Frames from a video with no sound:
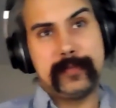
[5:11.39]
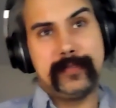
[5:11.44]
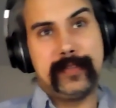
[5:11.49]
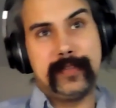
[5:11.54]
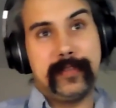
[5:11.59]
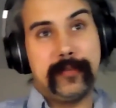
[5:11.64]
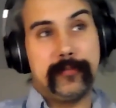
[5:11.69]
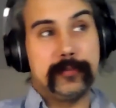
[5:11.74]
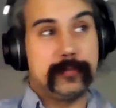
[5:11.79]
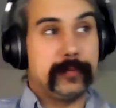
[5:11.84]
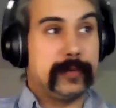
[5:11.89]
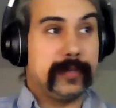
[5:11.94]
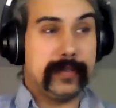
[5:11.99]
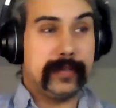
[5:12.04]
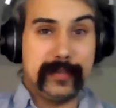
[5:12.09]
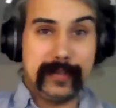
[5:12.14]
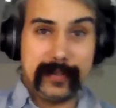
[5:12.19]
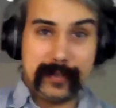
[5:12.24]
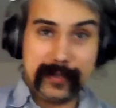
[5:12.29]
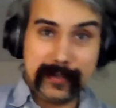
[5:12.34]
that was
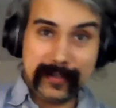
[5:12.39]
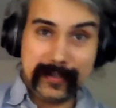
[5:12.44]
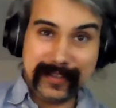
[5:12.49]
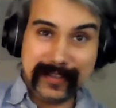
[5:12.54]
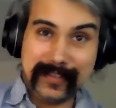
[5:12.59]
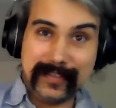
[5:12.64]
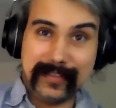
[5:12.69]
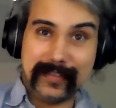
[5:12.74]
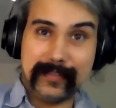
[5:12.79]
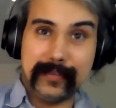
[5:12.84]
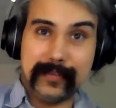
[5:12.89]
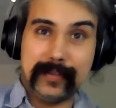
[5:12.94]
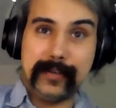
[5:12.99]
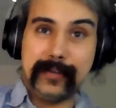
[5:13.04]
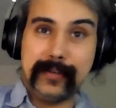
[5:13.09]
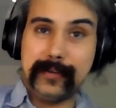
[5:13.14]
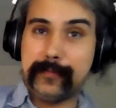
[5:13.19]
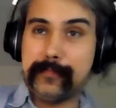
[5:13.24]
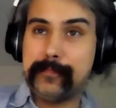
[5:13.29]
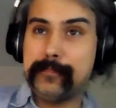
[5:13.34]
particularly good.
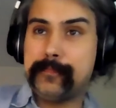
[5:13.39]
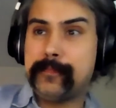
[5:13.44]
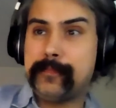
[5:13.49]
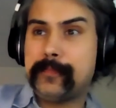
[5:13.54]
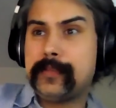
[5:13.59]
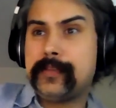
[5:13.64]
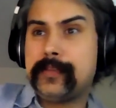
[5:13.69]
Um,